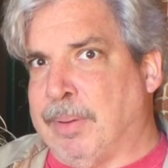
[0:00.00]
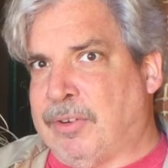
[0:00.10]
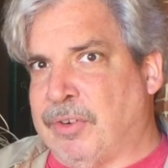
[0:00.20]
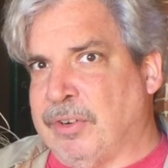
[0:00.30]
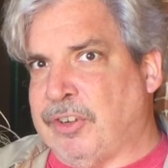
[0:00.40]

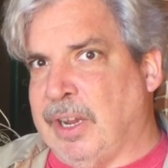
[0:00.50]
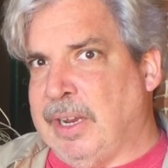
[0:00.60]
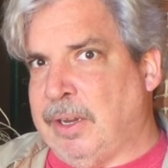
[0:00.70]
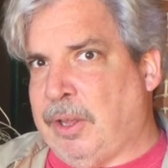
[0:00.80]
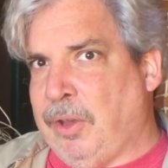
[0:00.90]
Patricia
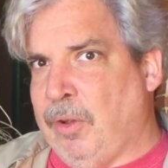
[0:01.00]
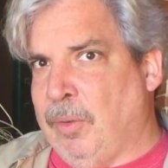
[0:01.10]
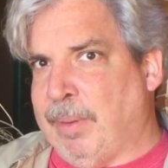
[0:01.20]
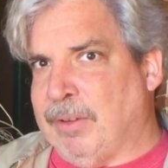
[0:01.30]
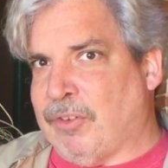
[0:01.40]
in
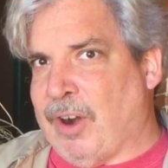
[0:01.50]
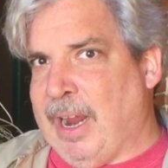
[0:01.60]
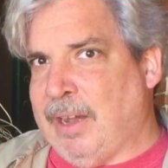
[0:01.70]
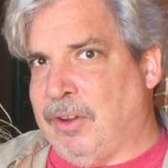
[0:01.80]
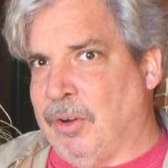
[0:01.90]
Cube is
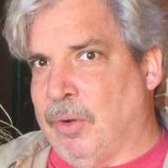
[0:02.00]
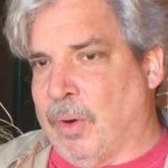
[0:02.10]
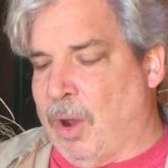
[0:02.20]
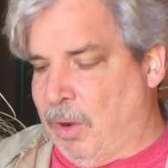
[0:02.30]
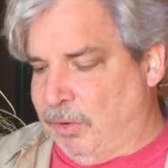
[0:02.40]
trying to
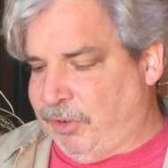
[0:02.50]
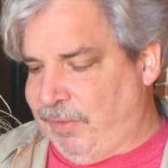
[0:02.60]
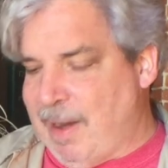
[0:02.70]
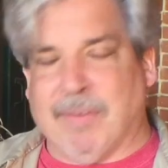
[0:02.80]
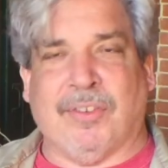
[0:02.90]
grow.
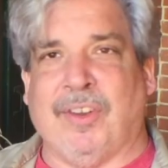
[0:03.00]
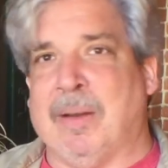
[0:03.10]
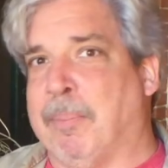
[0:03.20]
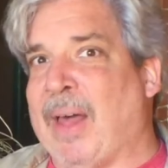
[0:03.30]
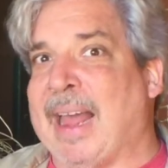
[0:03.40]
She'd never
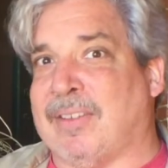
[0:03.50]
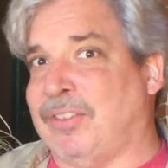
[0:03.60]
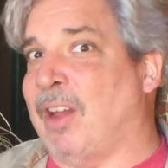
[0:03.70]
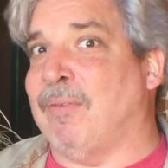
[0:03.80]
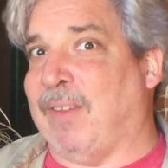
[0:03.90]
seen black
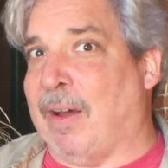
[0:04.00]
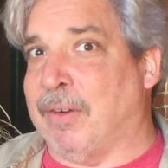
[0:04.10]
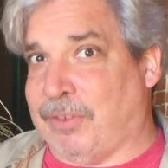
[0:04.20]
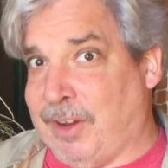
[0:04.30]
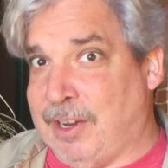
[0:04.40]

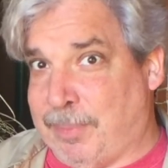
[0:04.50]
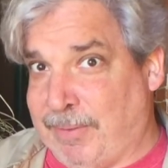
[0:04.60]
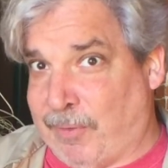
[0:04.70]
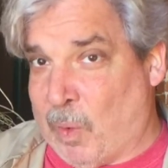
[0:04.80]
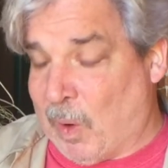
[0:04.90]
sunflower seeds
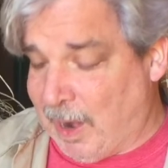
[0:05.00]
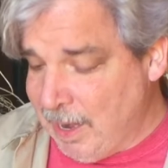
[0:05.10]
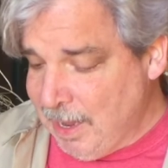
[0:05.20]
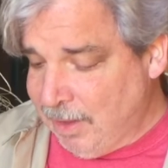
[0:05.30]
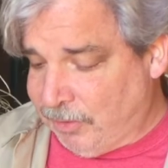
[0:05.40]

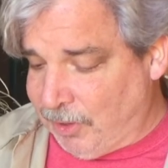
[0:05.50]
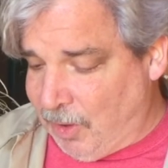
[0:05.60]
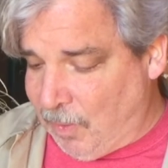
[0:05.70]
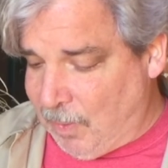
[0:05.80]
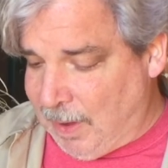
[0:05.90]
before.
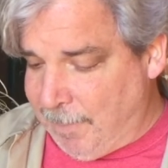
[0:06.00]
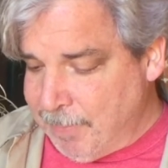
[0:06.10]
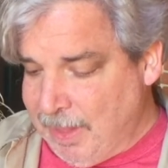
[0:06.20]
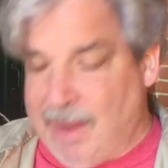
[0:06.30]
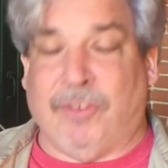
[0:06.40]
So uh,
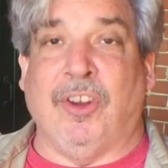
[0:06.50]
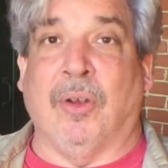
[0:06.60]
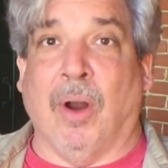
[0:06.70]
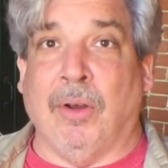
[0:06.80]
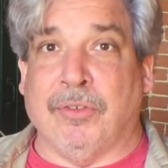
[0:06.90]
if she
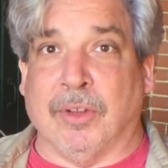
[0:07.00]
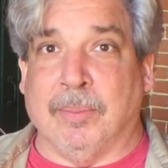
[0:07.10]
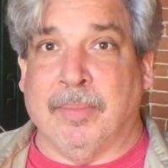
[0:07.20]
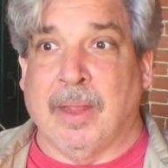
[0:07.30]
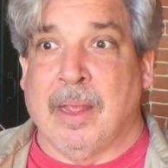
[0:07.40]
grows
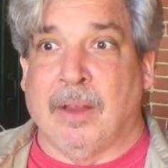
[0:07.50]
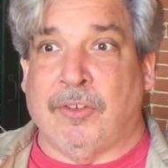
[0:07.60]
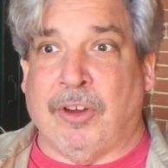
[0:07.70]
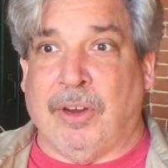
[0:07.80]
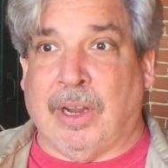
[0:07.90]
them,
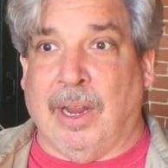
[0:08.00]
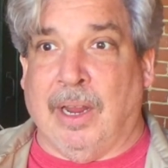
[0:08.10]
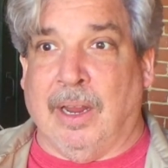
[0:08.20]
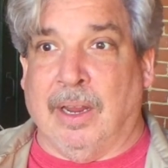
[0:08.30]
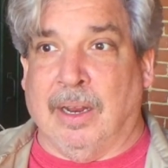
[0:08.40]
she
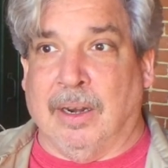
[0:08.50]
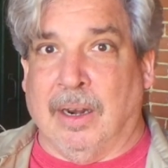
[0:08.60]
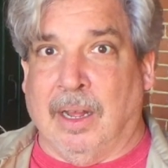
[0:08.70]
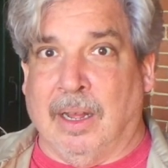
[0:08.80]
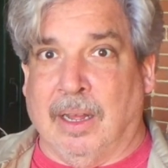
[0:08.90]

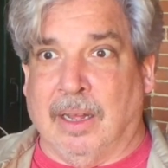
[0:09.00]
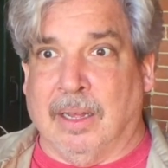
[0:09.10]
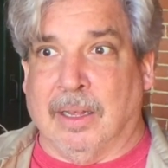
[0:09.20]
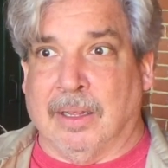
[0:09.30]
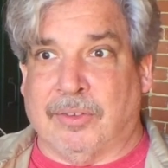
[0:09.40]
can
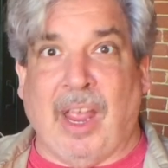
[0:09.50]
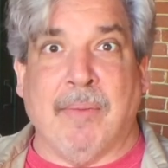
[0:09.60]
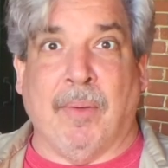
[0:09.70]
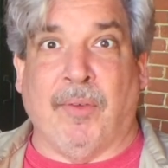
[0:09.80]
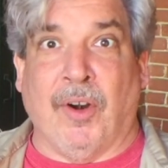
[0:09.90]
uh,
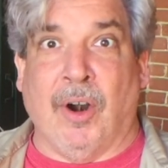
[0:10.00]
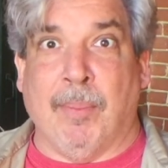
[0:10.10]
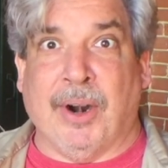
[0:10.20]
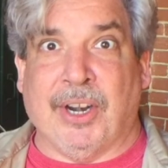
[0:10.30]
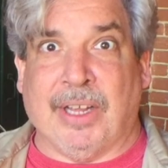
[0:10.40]
save them for
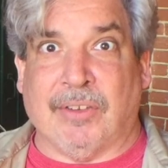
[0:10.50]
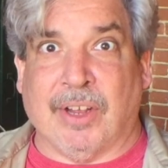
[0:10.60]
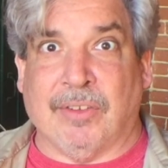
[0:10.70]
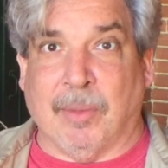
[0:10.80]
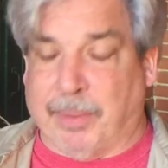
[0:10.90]
her birdies
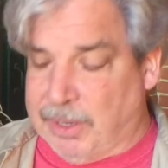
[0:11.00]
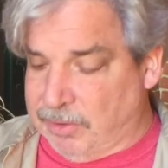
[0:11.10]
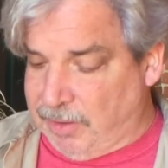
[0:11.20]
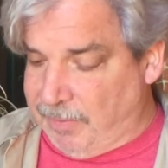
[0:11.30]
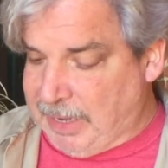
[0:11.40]
because the
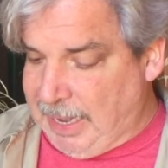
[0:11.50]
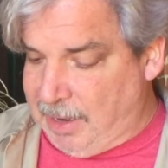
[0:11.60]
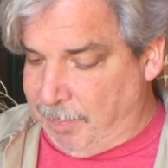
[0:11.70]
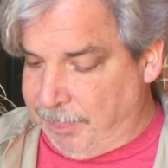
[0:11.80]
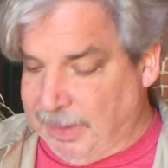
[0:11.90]
birds love to
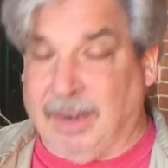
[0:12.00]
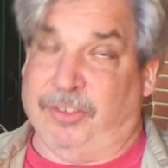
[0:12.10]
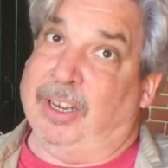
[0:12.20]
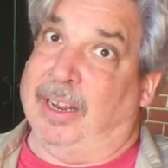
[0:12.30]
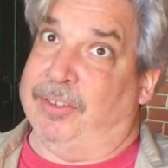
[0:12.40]
eat them. Well,
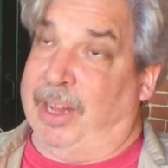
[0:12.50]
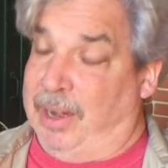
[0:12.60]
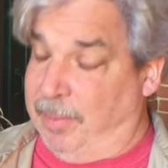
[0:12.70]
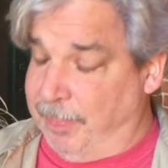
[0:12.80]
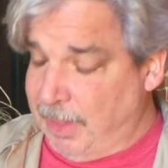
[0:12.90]
she likes to
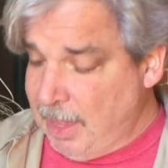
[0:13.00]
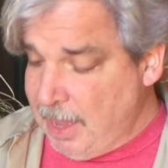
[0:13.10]
eat them.